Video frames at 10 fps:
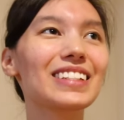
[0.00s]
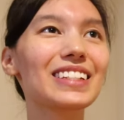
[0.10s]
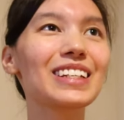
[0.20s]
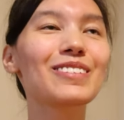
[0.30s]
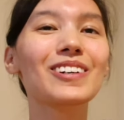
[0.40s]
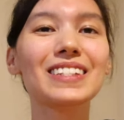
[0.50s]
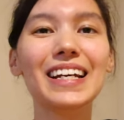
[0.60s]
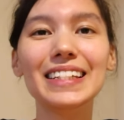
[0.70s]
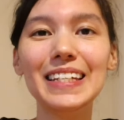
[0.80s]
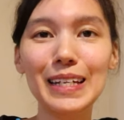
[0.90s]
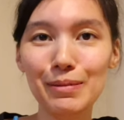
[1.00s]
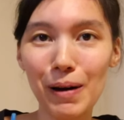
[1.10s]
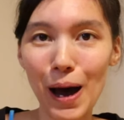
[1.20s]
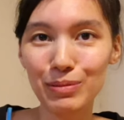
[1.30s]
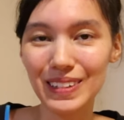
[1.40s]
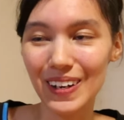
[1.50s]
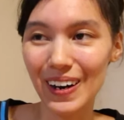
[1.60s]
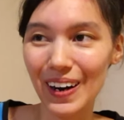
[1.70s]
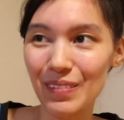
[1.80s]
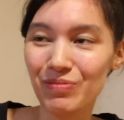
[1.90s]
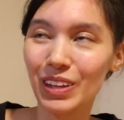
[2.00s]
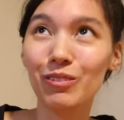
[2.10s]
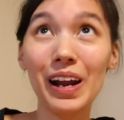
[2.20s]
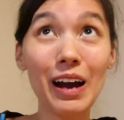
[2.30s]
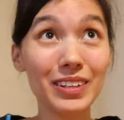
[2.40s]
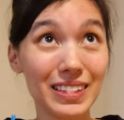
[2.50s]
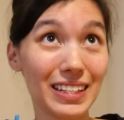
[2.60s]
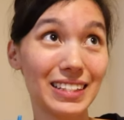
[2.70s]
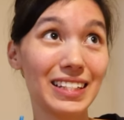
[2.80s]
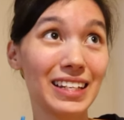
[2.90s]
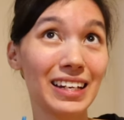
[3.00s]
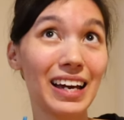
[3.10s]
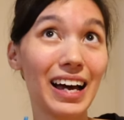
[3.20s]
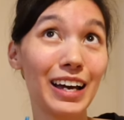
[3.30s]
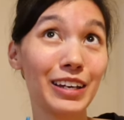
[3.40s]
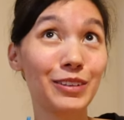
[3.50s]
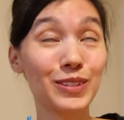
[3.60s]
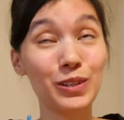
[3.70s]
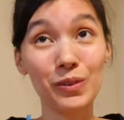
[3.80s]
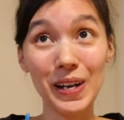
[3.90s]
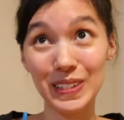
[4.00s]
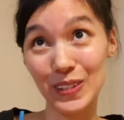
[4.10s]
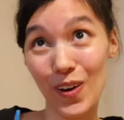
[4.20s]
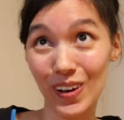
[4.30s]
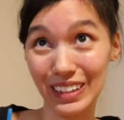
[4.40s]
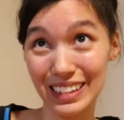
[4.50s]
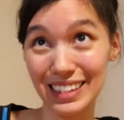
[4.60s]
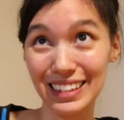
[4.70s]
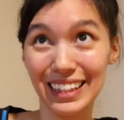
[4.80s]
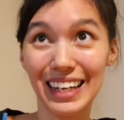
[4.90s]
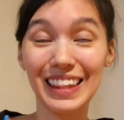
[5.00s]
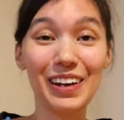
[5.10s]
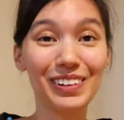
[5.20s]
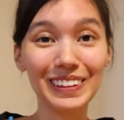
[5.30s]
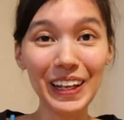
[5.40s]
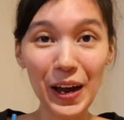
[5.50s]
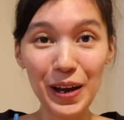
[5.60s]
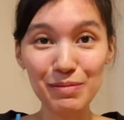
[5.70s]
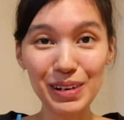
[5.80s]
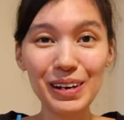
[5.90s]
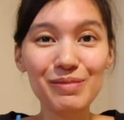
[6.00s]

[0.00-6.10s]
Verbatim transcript: She was a teen pop star. When I was 16, I used to write songs and they were lame,